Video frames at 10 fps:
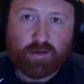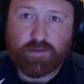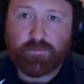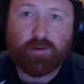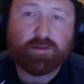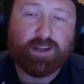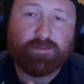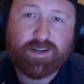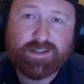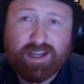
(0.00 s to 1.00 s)
So first, if
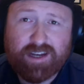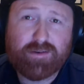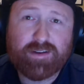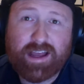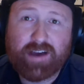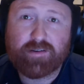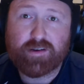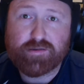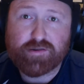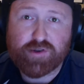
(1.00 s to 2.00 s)
Nintendo allowed
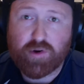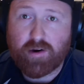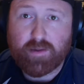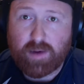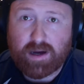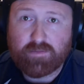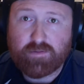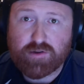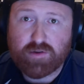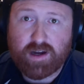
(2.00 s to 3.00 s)
users who already bought
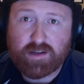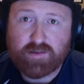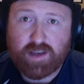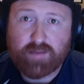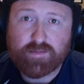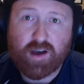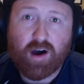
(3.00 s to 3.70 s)
virtual console games